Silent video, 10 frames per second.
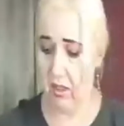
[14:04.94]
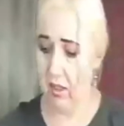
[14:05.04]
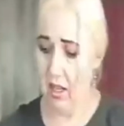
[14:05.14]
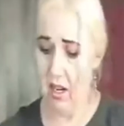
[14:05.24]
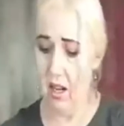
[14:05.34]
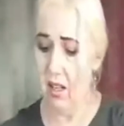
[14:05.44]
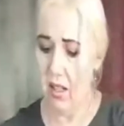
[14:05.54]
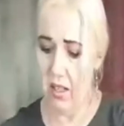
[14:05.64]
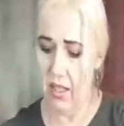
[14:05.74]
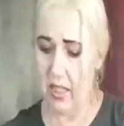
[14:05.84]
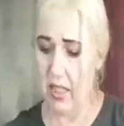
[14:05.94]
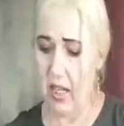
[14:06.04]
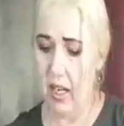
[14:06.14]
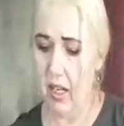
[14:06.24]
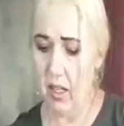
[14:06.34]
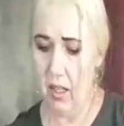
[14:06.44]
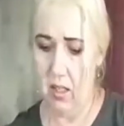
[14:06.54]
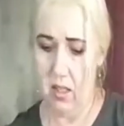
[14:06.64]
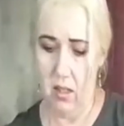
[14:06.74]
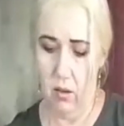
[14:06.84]
they're not gonna stay
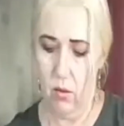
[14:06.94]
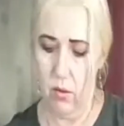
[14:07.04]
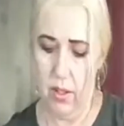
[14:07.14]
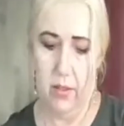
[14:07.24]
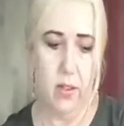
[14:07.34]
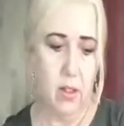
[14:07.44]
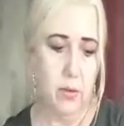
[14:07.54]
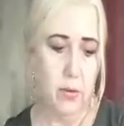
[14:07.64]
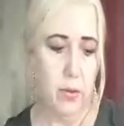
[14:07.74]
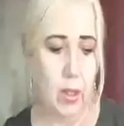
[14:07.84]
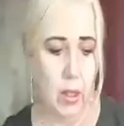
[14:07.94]
as long, even if